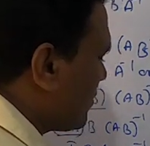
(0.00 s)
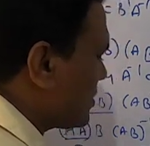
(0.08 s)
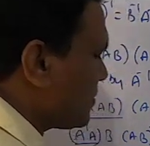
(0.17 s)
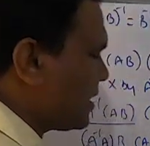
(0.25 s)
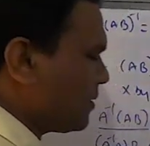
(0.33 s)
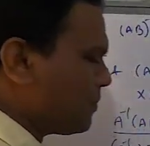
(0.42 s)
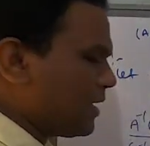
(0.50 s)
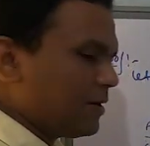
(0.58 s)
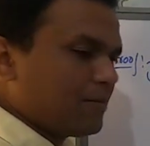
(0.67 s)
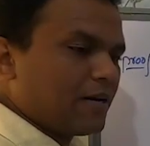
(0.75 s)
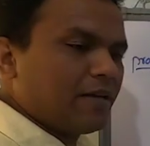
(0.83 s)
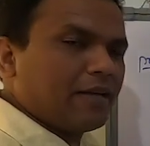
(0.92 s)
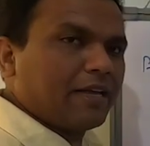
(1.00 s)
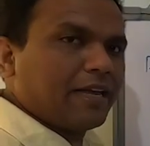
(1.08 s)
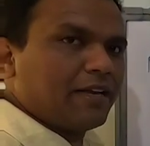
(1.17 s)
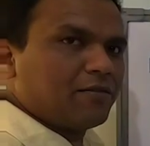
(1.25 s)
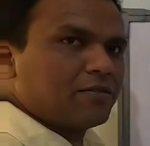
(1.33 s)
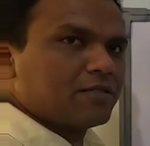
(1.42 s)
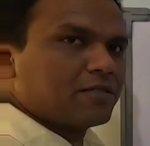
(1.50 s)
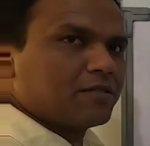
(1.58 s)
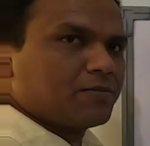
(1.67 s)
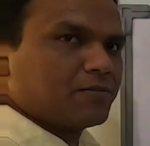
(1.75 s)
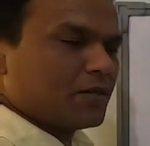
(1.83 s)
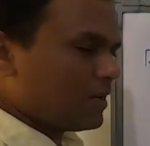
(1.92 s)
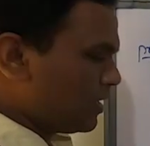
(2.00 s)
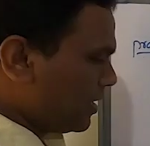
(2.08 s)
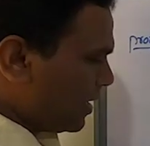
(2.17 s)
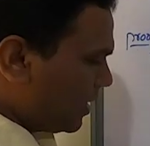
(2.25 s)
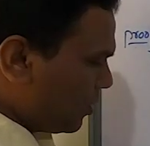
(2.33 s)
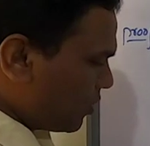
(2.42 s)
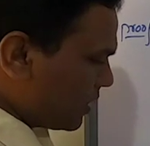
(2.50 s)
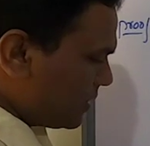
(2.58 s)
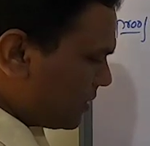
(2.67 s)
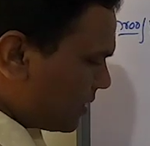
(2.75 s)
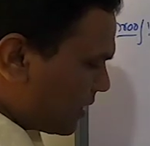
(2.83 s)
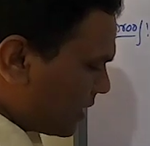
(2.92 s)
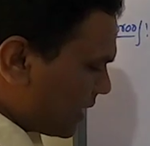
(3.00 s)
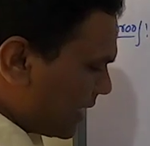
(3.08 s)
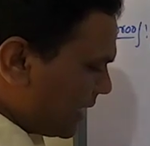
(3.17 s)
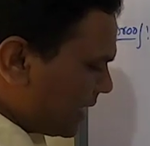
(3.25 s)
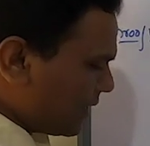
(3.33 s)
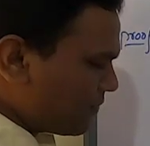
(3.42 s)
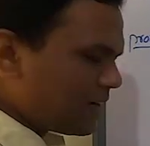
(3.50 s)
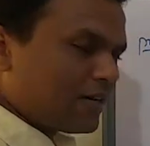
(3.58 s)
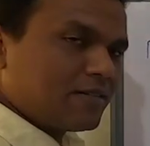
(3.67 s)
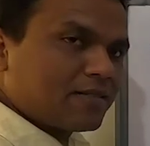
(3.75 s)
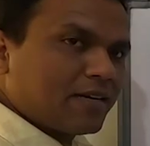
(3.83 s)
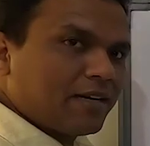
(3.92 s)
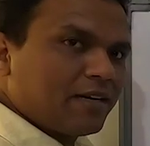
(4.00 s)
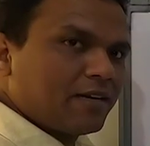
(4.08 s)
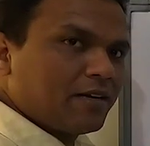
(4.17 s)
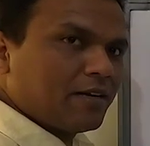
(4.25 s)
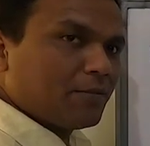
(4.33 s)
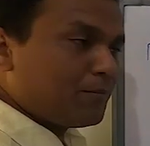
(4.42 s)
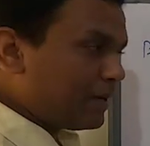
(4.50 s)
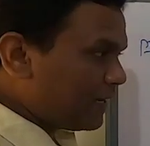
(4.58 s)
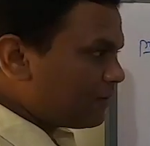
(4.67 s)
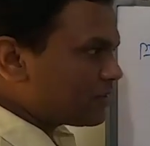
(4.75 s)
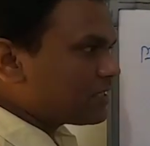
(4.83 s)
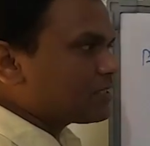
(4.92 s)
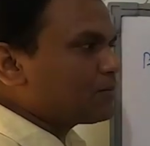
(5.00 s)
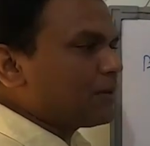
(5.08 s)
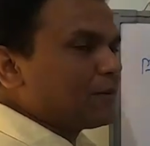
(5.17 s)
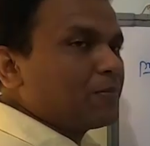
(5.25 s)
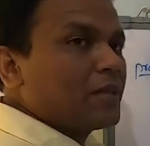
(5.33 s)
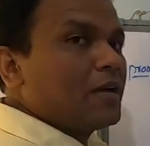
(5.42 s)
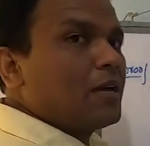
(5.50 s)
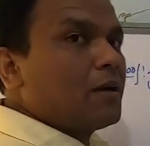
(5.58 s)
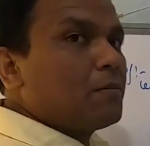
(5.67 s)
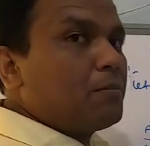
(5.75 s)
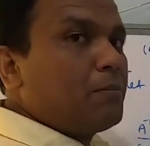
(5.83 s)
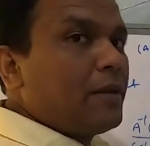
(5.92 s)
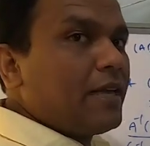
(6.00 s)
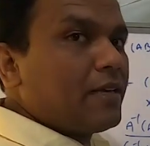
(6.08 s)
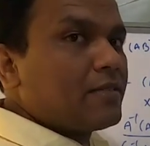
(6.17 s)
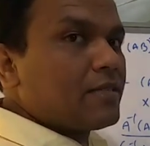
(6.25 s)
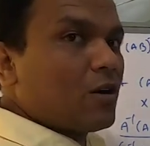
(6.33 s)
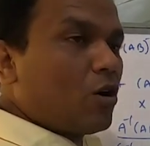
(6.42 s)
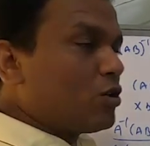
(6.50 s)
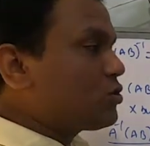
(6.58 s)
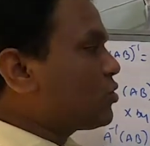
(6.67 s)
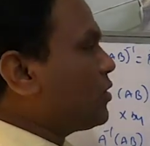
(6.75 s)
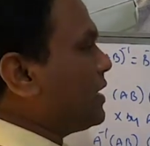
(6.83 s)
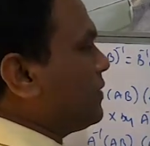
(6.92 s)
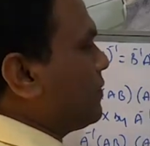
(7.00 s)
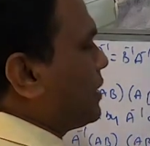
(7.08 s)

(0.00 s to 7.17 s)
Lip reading: inverse multiplied by A inverse. And look at the left hand side. B inverse is B. B is also